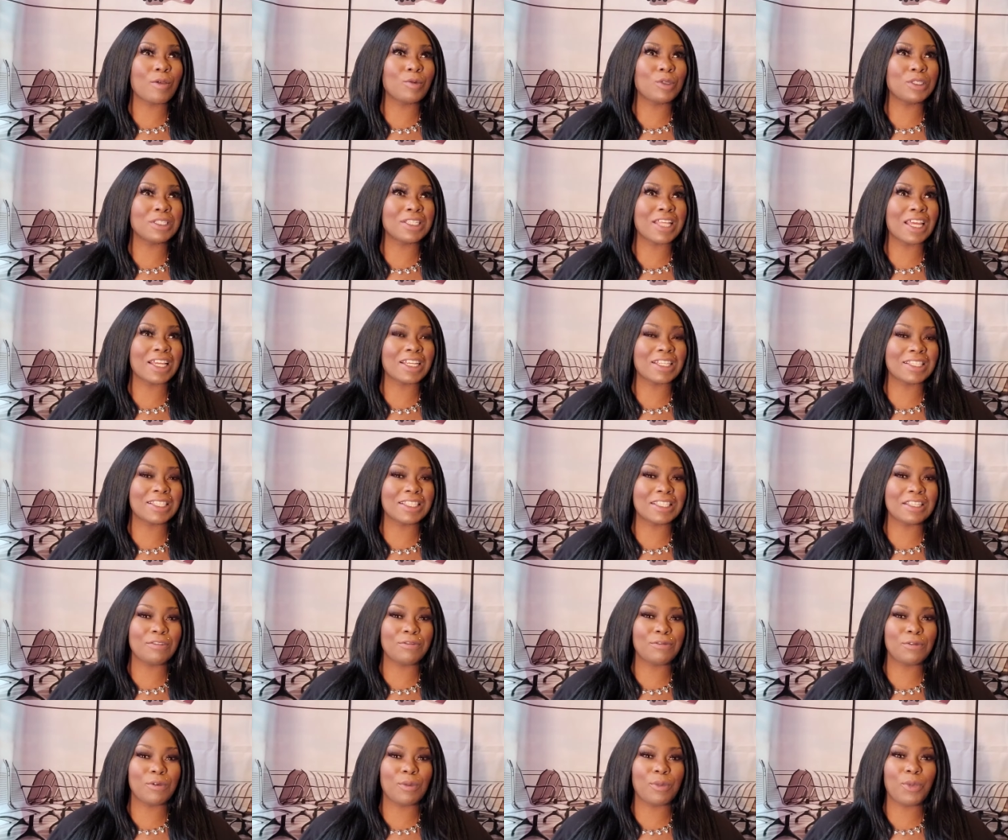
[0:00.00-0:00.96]
it was like a
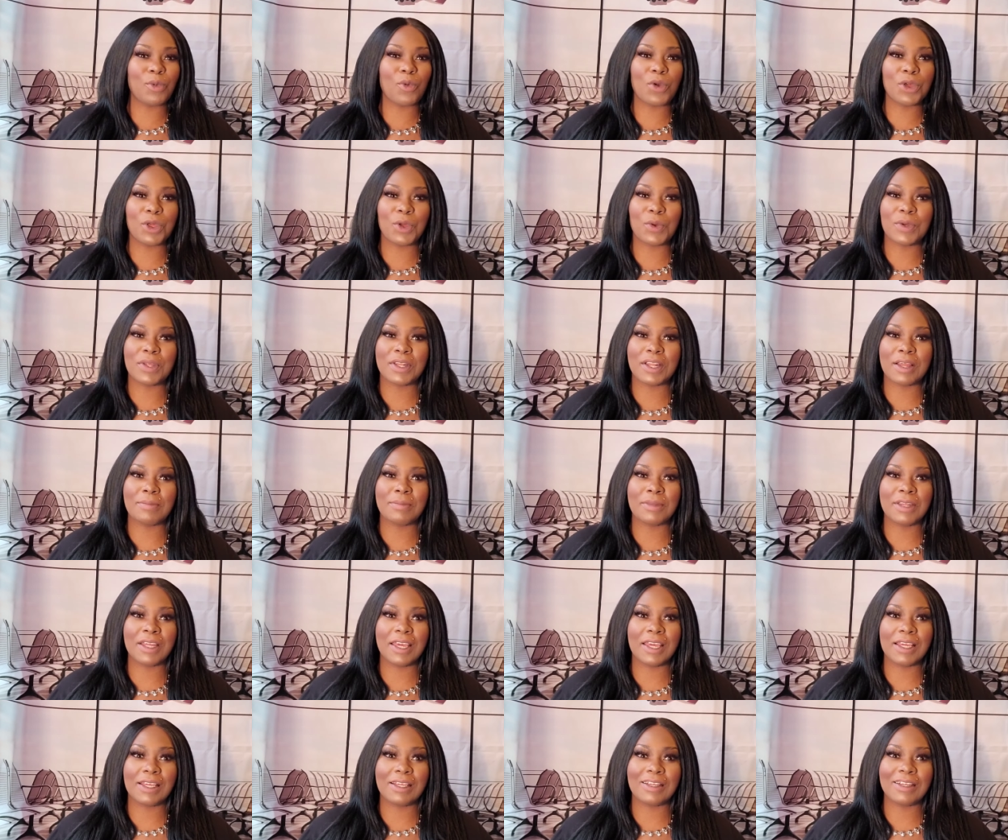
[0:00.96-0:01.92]
seafood boy, and I'm
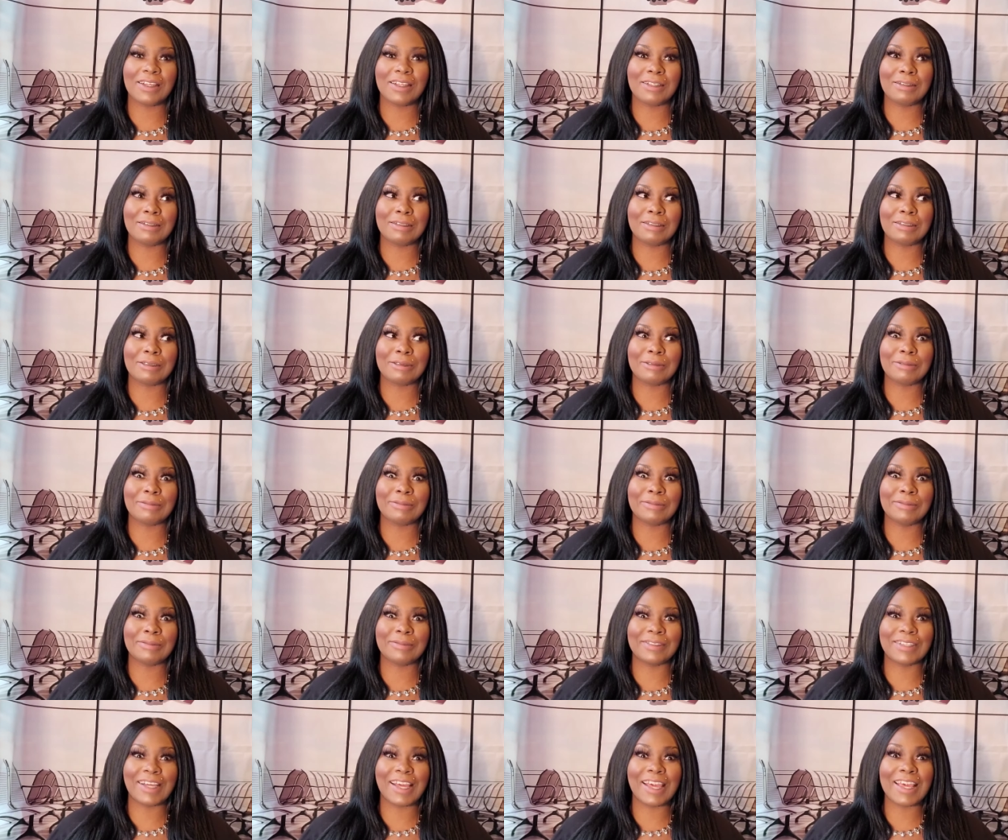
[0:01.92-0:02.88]
like, um,
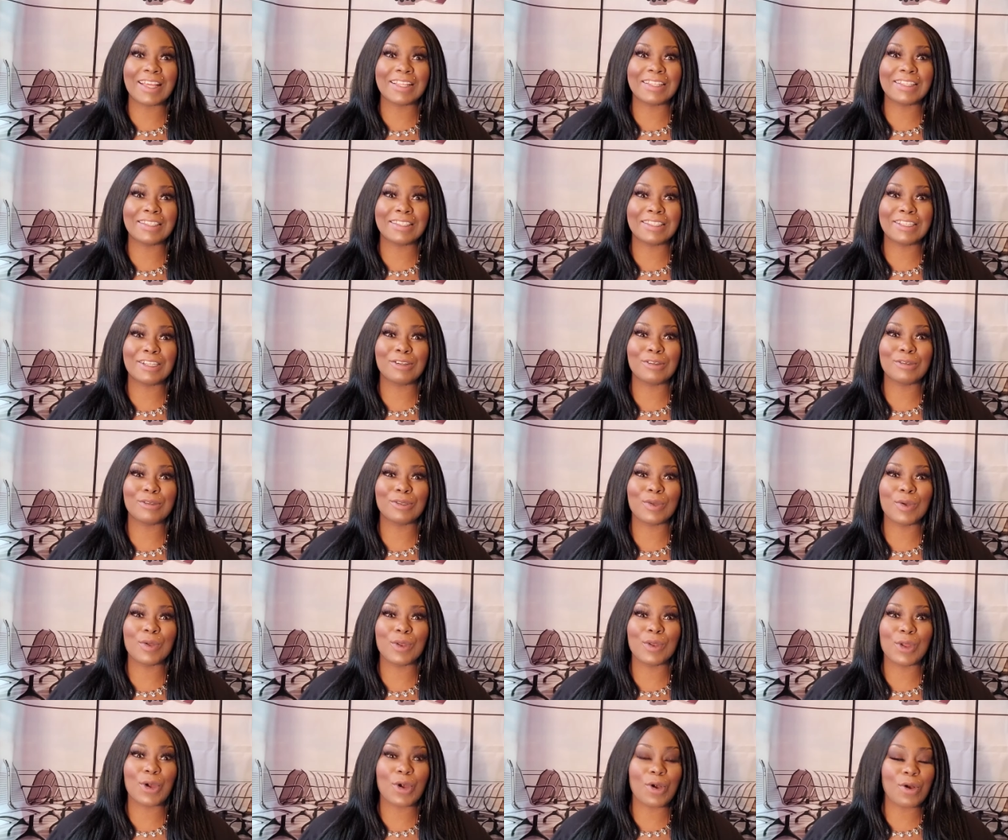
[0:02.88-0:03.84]
I had this hair
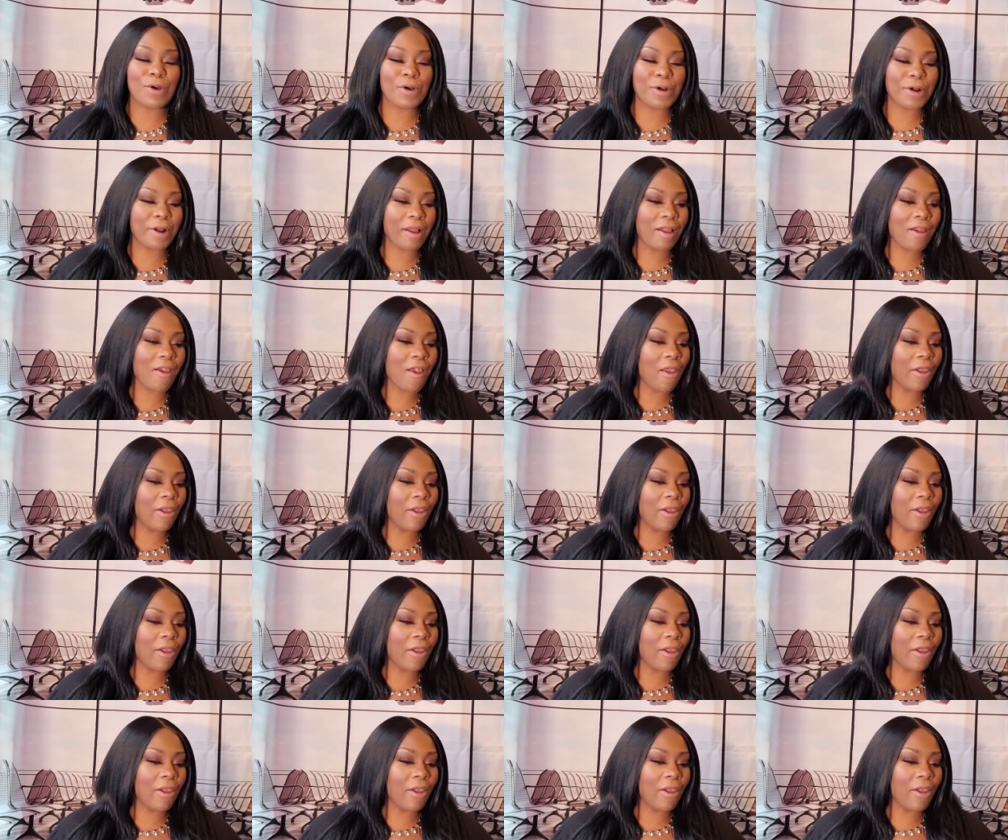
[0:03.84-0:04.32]
so long.